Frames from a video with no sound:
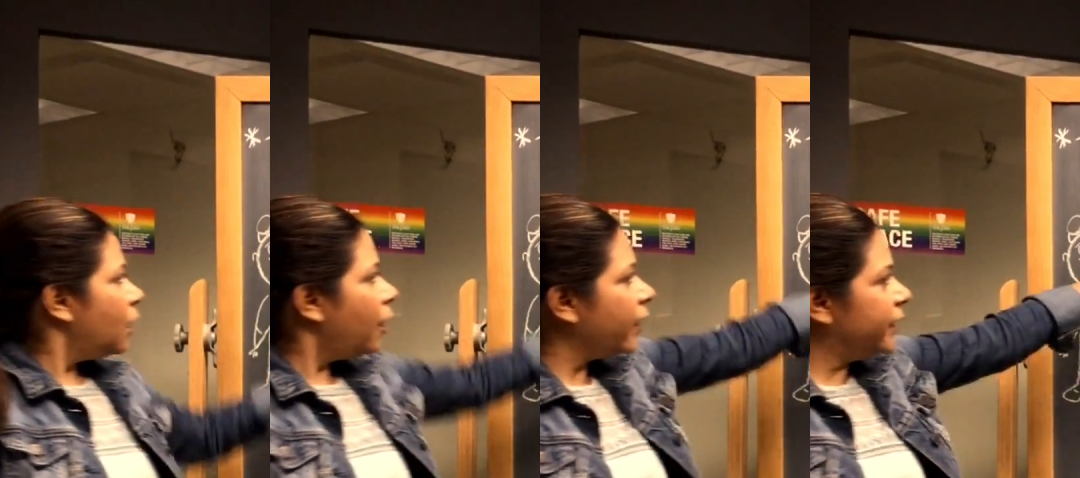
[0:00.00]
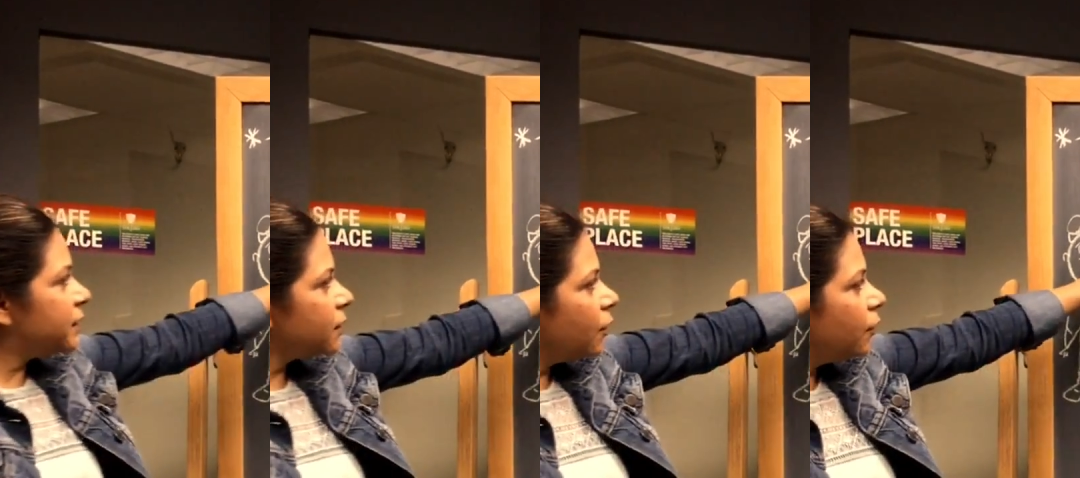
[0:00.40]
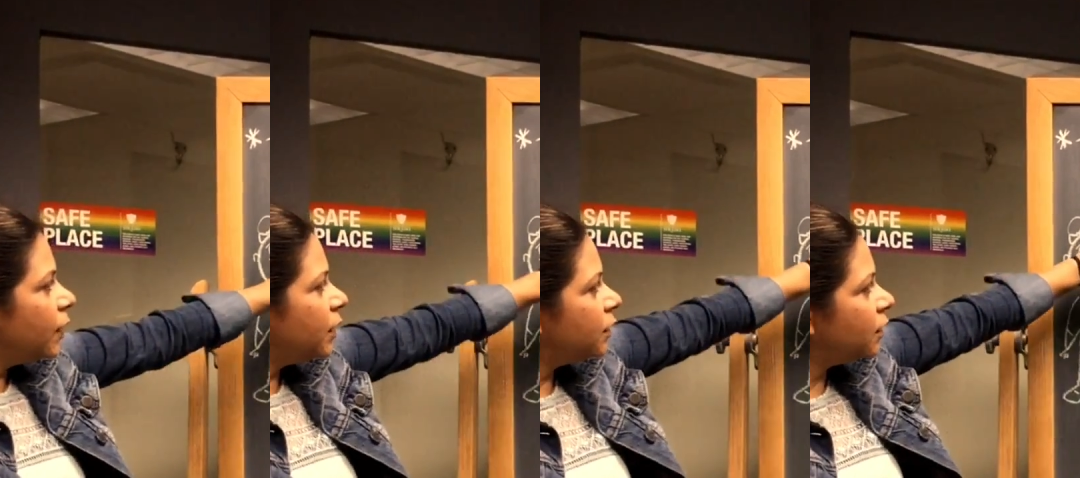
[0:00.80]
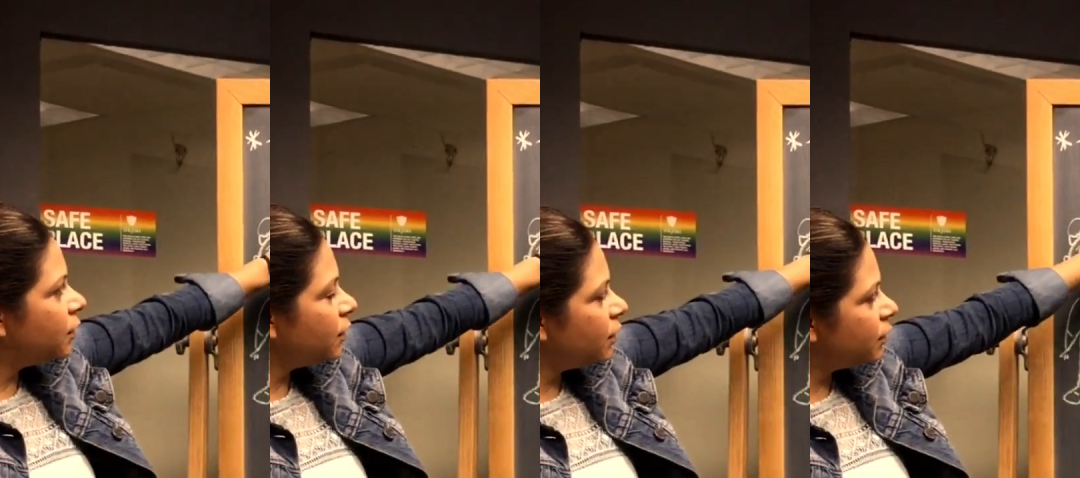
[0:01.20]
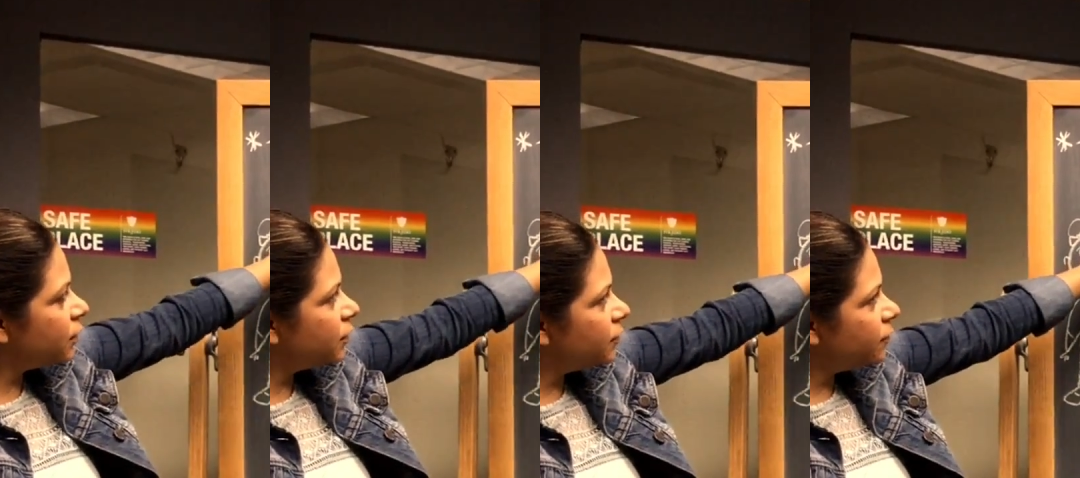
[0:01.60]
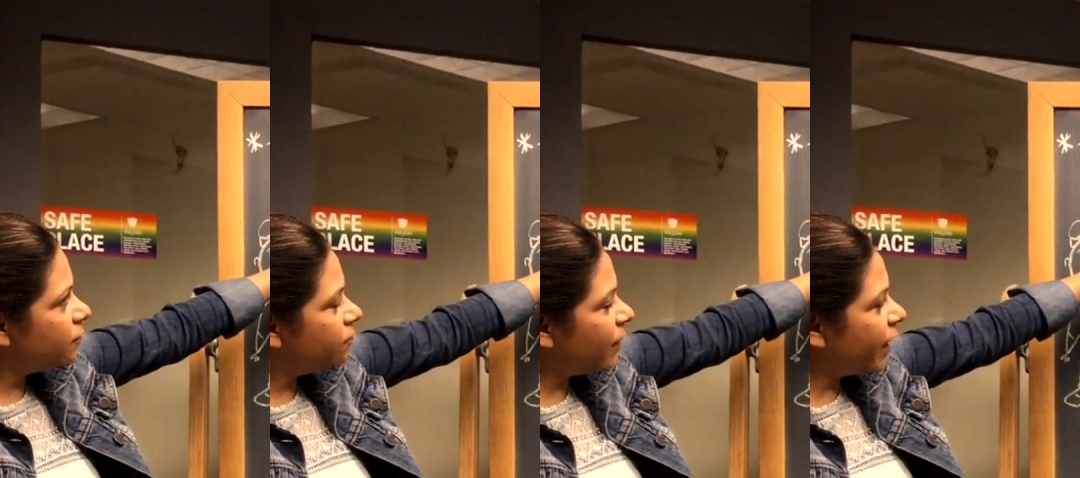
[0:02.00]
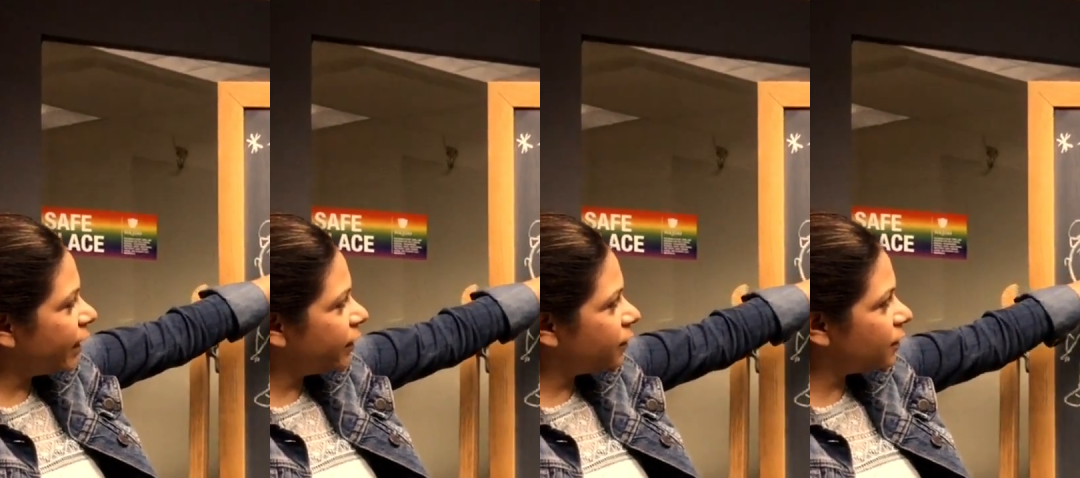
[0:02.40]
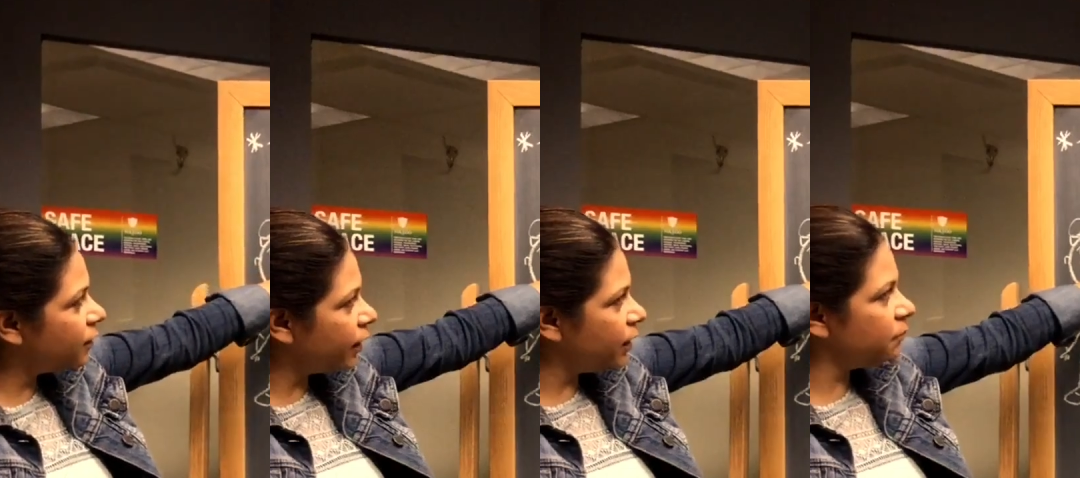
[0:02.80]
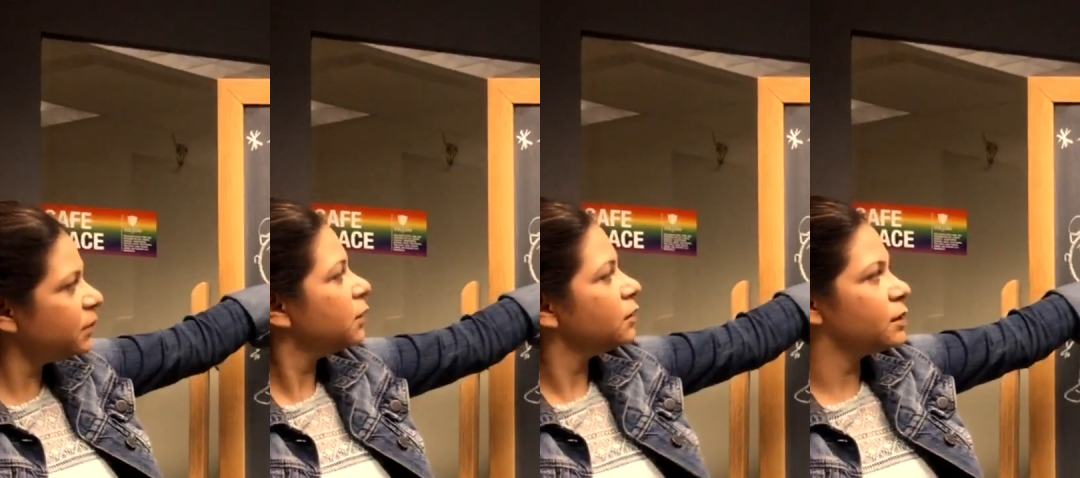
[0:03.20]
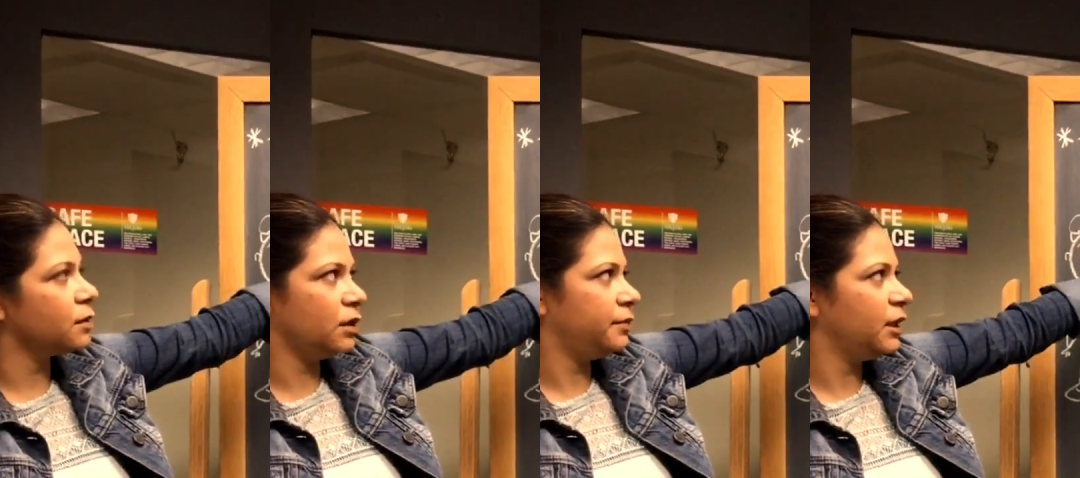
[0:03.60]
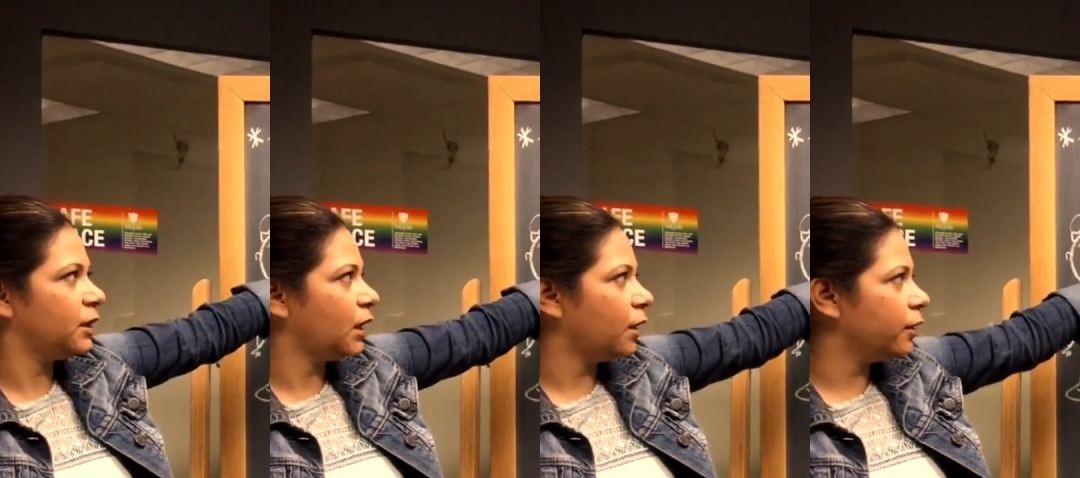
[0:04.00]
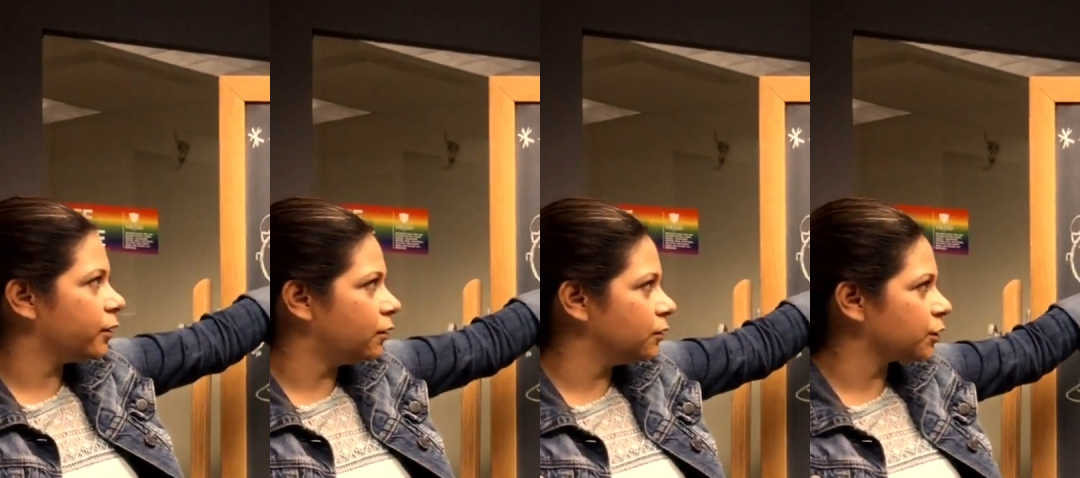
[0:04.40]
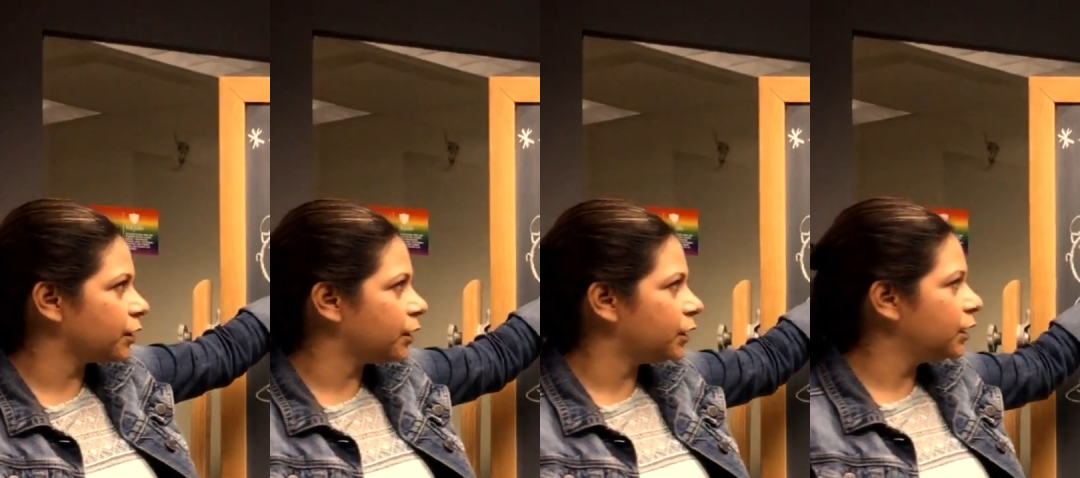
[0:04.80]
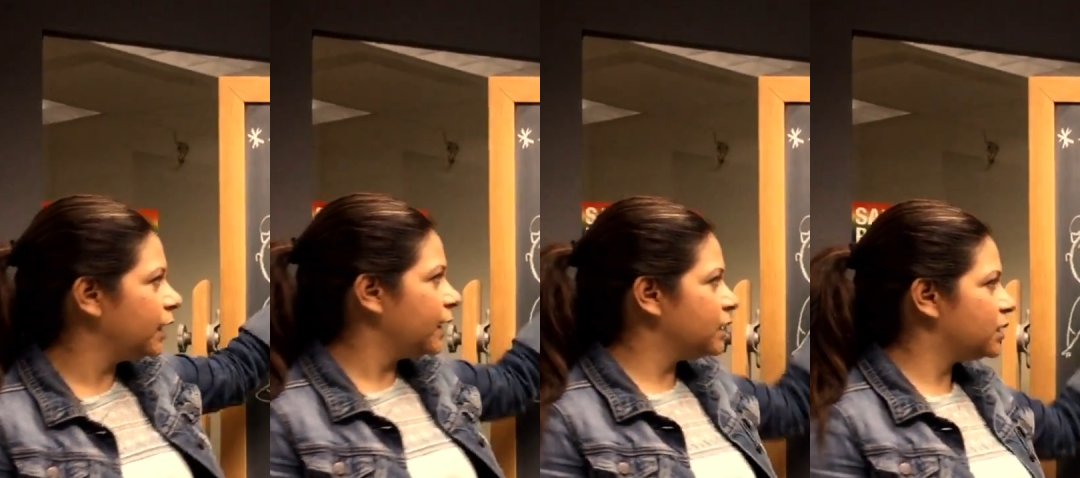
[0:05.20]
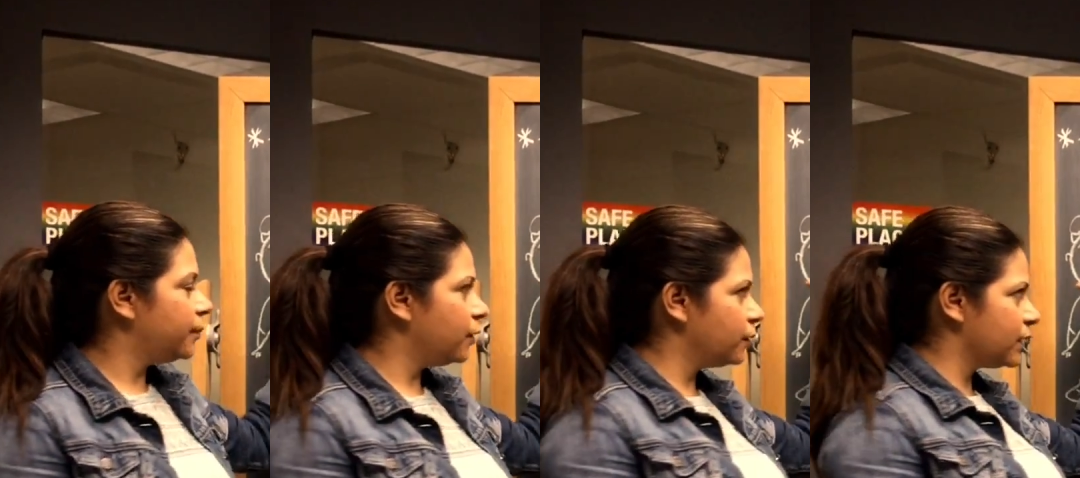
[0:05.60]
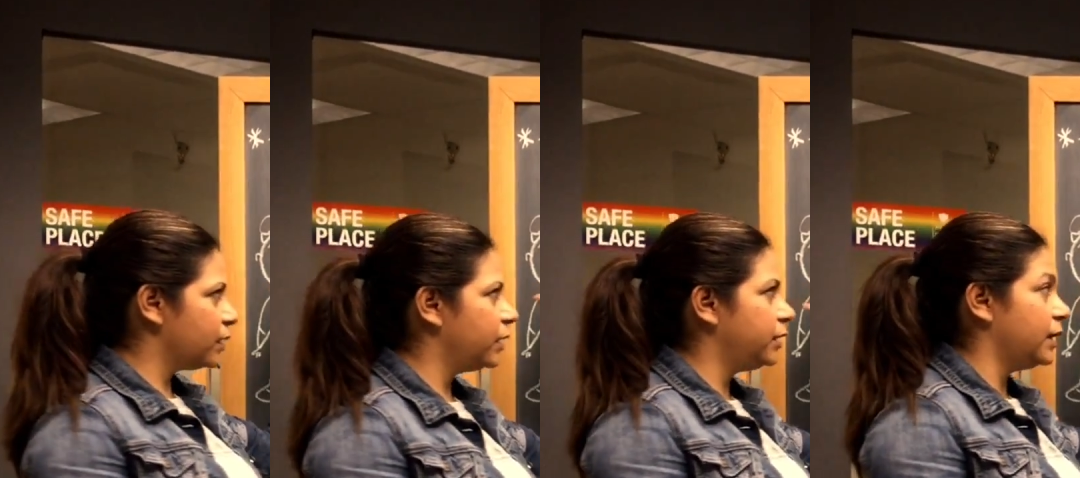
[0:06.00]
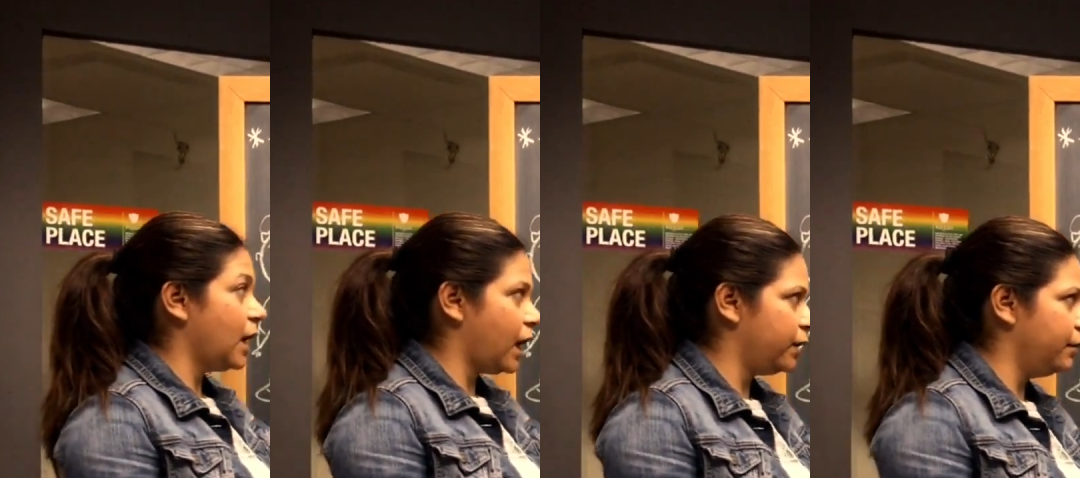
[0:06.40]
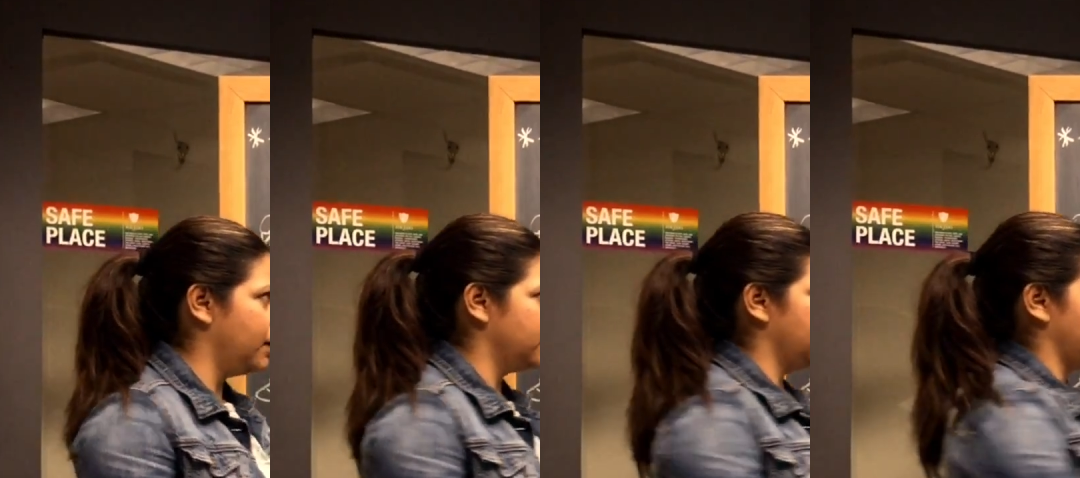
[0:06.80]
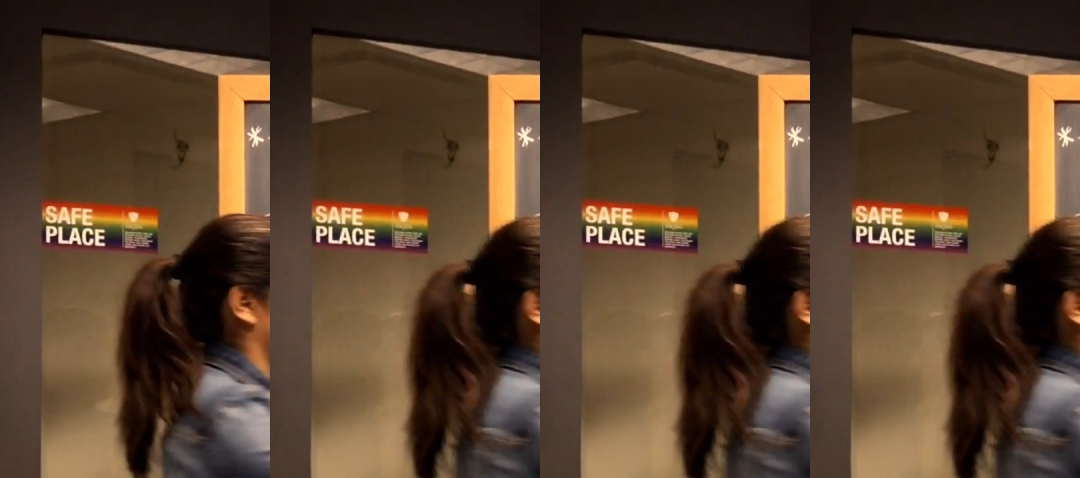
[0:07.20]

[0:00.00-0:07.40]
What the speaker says: all right, so my claim is going to be that our culture is supposedly not a melting